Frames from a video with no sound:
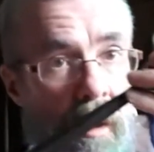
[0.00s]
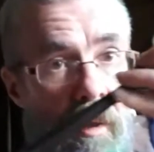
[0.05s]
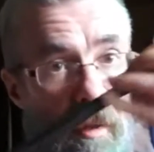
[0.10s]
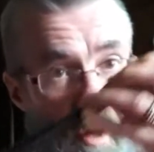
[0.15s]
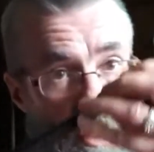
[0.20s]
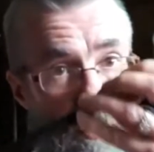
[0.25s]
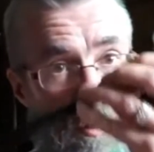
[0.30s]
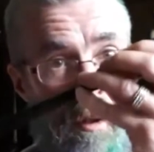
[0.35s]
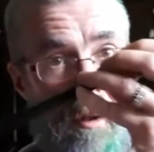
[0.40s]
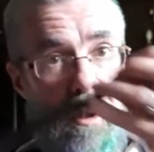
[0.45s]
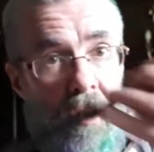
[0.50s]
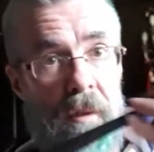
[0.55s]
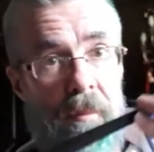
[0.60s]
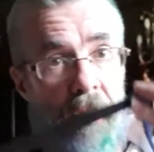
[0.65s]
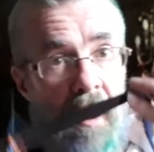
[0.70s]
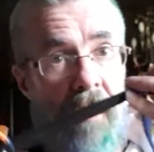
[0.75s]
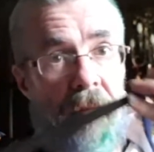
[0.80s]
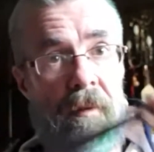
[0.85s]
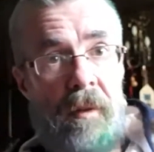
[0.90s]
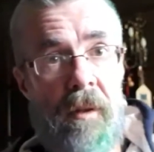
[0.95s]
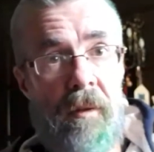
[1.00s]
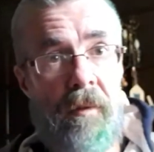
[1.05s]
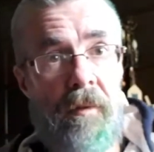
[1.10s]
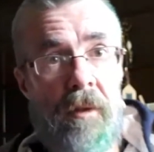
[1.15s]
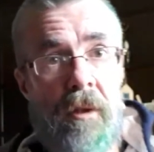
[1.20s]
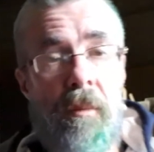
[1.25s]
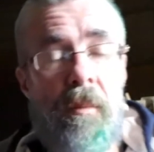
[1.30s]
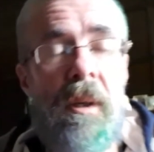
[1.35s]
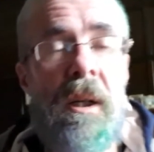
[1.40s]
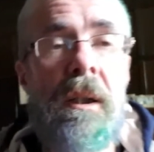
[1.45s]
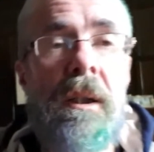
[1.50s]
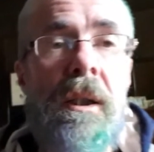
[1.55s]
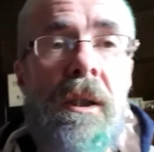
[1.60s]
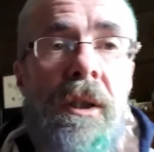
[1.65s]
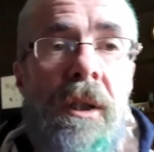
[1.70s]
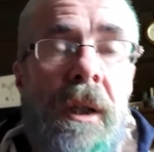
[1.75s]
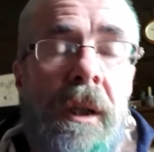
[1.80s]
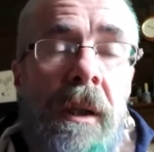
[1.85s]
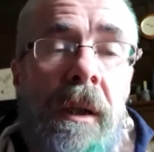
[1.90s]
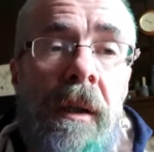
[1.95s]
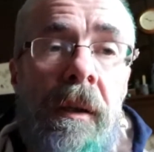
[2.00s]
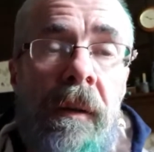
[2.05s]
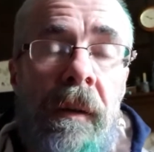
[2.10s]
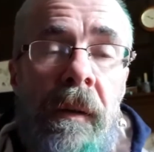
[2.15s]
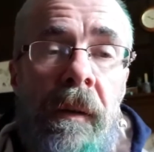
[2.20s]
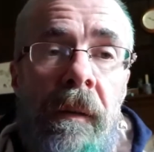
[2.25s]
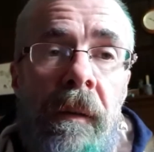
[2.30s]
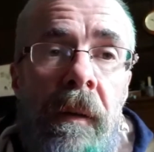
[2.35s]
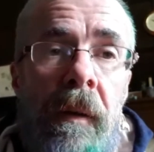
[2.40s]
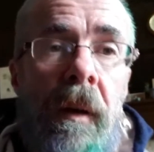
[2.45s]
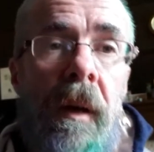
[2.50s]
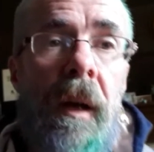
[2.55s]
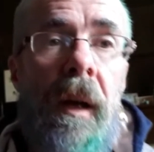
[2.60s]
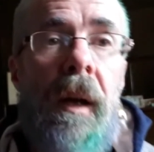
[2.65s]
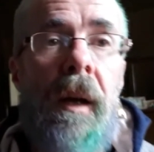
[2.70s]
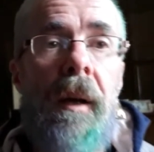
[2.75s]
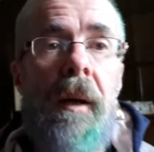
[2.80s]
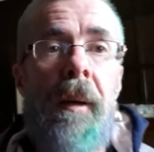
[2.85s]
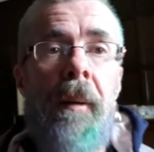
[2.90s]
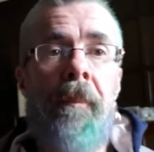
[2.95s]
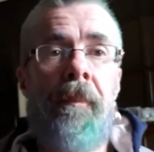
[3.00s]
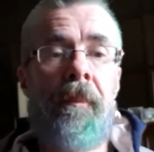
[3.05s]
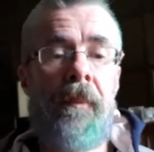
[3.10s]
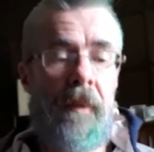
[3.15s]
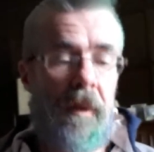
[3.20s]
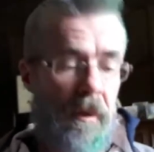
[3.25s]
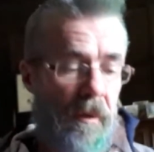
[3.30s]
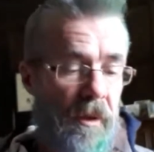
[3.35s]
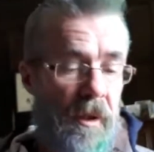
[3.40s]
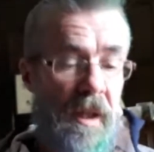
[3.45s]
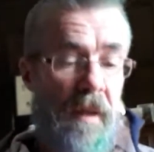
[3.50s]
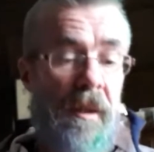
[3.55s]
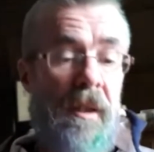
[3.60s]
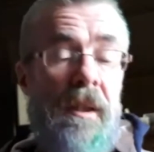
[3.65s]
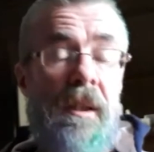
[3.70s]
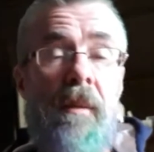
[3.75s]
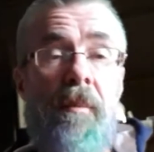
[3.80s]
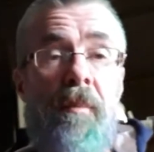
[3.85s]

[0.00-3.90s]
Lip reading: This is my very first practice chanter. This is